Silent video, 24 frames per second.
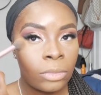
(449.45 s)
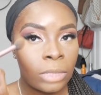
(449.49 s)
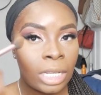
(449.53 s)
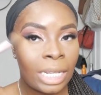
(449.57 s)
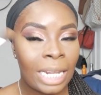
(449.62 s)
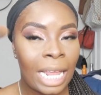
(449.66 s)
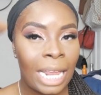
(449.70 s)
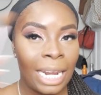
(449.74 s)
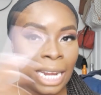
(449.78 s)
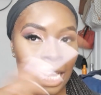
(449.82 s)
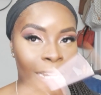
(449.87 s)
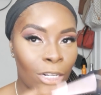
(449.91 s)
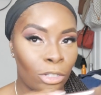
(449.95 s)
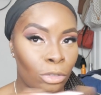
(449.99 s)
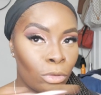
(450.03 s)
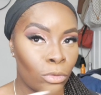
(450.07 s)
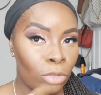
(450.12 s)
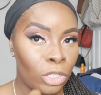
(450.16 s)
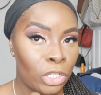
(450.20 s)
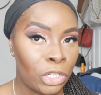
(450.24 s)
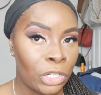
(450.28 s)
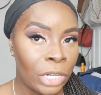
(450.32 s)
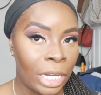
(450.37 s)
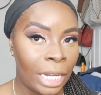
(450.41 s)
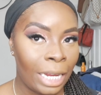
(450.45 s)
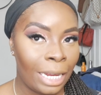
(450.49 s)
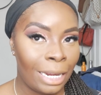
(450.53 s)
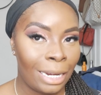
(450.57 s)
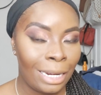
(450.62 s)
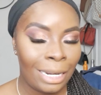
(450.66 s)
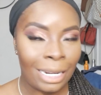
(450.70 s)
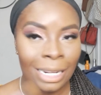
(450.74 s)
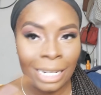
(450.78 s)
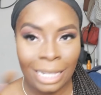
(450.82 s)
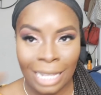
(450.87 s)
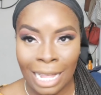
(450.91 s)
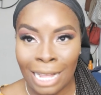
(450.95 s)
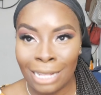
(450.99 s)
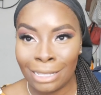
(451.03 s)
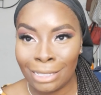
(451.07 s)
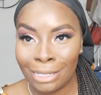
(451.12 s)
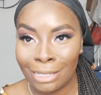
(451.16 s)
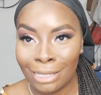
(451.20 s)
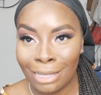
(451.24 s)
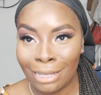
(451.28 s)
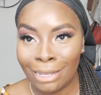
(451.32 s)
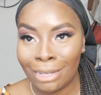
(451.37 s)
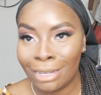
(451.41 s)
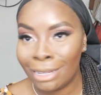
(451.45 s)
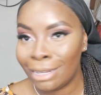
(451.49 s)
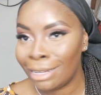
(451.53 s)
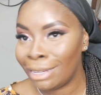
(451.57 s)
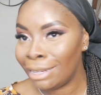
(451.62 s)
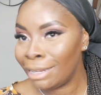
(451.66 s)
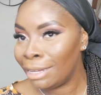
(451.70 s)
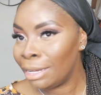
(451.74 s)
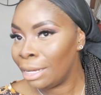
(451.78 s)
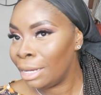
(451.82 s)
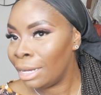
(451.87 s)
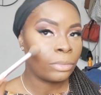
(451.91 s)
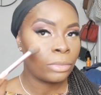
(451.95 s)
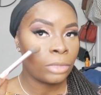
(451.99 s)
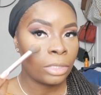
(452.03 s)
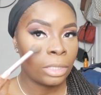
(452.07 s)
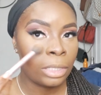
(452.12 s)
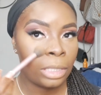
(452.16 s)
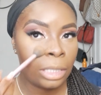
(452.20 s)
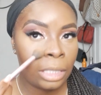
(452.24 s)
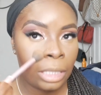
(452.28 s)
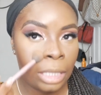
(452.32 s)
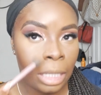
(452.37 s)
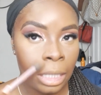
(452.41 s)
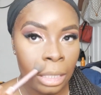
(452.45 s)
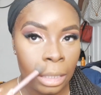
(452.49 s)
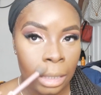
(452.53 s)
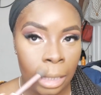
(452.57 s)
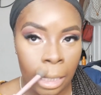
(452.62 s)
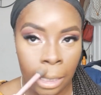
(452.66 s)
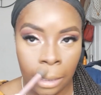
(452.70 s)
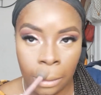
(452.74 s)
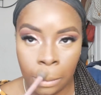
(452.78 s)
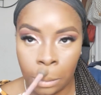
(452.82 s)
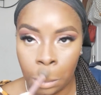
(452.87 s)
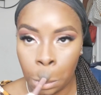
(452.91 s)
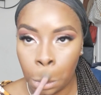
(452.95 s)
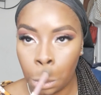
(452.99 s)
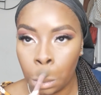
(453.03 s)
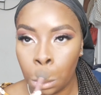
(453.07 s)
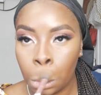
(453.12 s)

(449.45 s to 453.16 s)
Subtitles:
And that natural sheen, that's the skin tint.